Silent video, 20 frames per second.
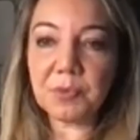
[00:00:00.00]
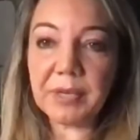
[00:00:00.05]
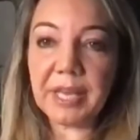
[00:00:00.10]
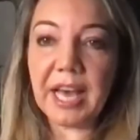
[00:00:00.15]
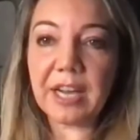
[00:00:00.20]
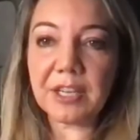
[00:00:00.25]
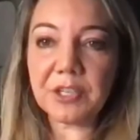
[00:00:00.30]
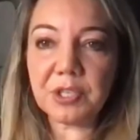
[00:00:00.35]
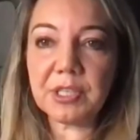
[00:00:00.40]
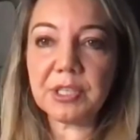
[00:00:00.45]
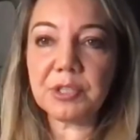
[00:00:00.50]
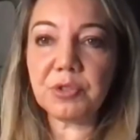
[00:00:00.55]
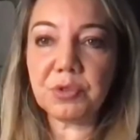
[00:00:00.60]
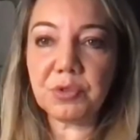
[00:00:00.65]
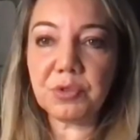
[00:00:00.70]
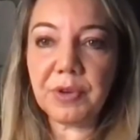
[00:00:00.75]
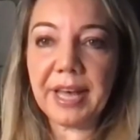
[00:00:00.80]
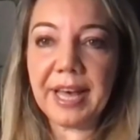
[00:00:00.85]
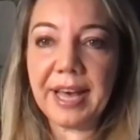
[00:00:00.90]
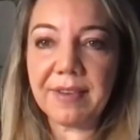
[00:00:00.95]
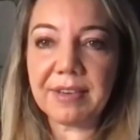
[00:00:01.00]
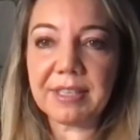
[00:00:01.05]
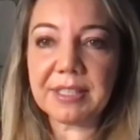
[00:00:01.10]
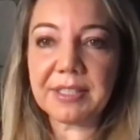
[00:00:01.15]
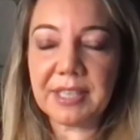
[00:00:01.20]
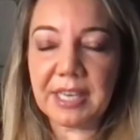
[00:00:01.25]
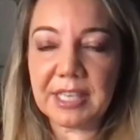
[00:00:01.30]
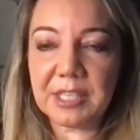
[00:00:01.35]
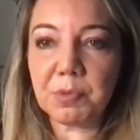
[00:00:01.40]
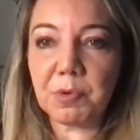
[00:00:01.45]
actually do have a
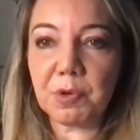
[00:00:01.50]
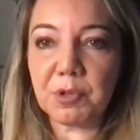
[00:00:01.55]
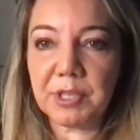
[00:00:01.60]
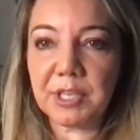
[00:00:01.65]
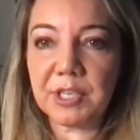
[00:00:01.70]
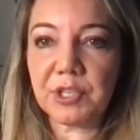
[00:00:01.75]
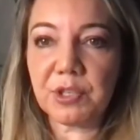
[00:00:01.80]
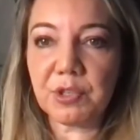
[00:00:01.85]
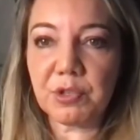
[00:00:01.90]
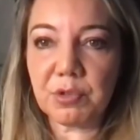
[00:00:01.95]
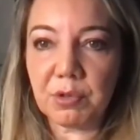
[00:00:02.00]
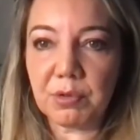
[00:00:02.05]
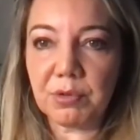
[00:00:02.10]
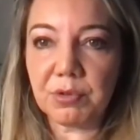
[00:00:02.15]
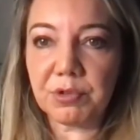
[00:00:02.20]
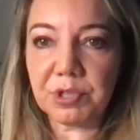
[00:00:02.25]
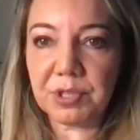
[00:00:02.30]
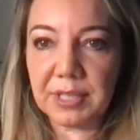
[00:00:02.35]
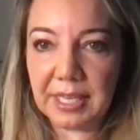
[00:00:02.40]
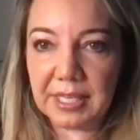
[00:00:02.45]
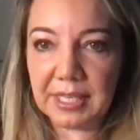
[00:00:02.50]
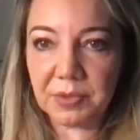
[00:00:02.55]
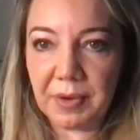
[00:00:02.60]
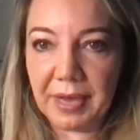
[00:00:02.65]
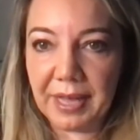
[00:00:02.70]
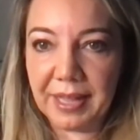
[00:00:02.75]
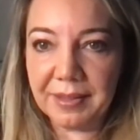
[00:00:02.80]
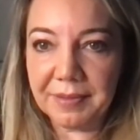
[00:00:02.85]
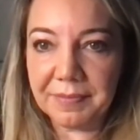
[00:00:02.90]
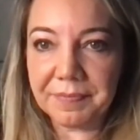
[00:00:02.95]
transportation solution as
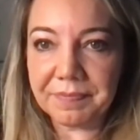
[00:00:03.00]
well.